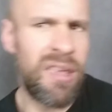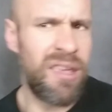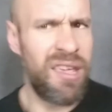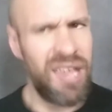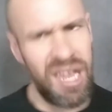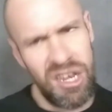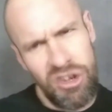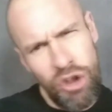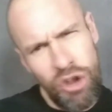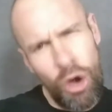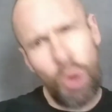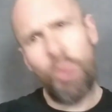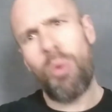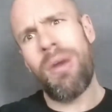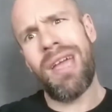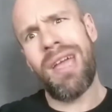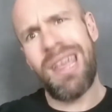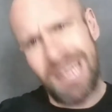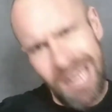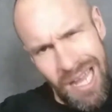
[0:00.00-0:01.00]
In no
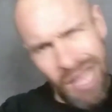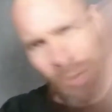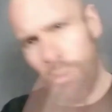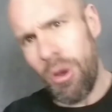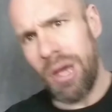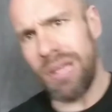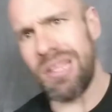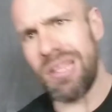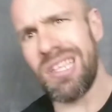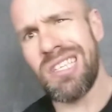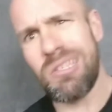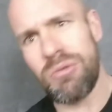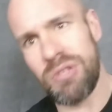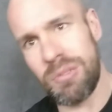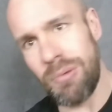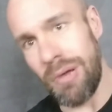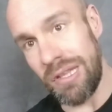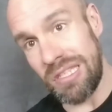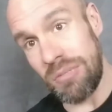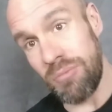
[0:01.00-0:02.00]
way did I want this
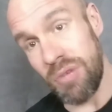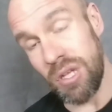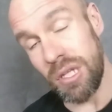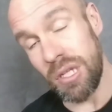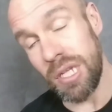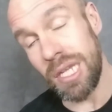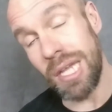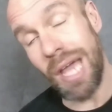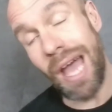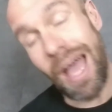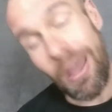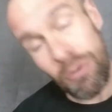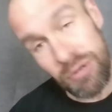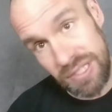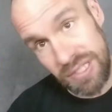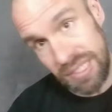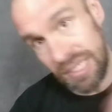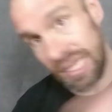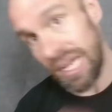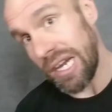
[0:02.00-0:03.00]
responsibility. I was
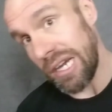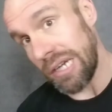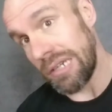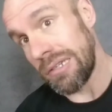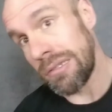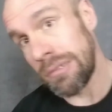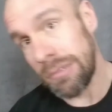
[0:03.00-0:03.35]
scared.